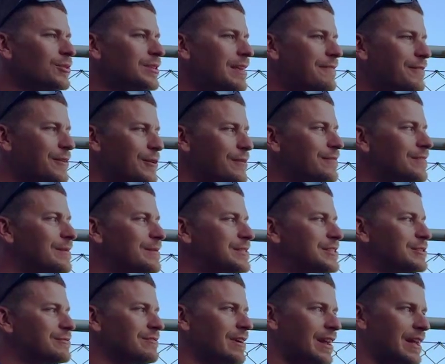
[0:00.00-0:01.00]
difficult for them
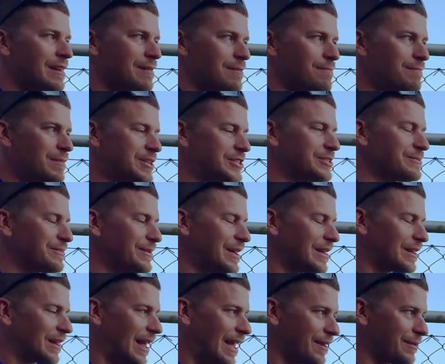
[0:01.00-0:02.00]
to run a mission
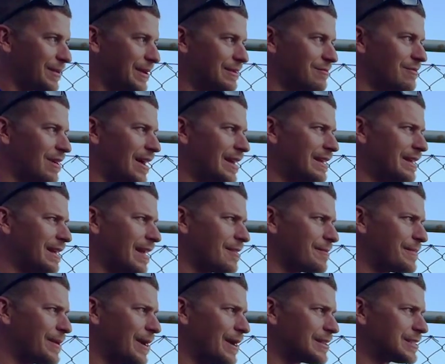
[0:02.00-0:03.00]
week like we'd run in other
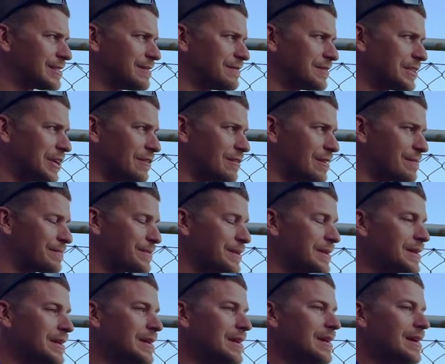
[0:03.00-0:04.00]
parts of Europe
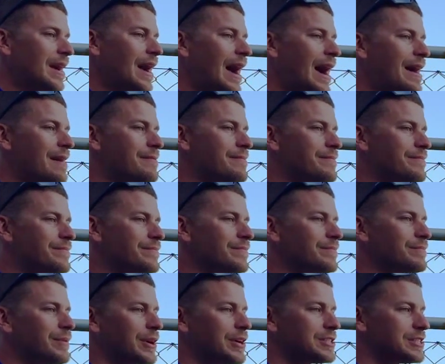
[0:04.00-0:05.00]

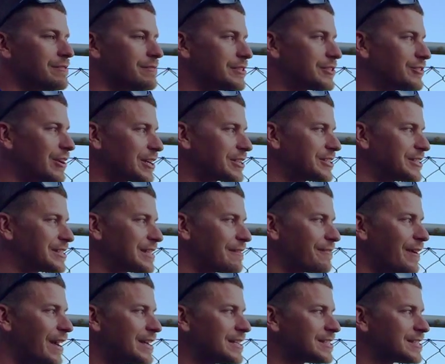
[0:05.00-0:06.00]
because of the restrictions they
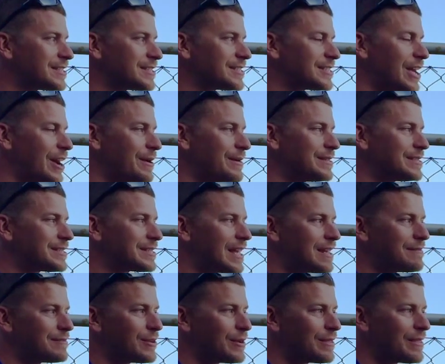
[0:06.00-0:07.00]
face. So instead
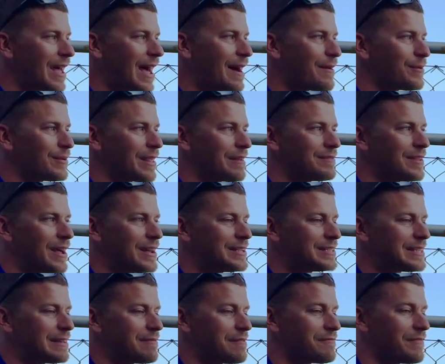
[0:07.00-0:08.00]
of doing that, what they've done
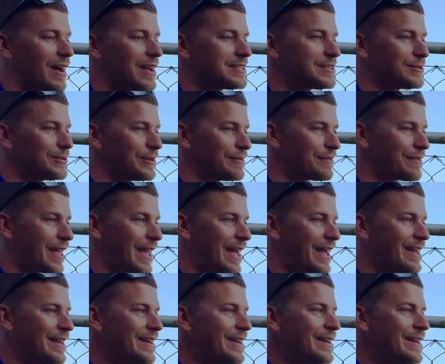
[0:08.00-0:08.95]
is they've invited all of their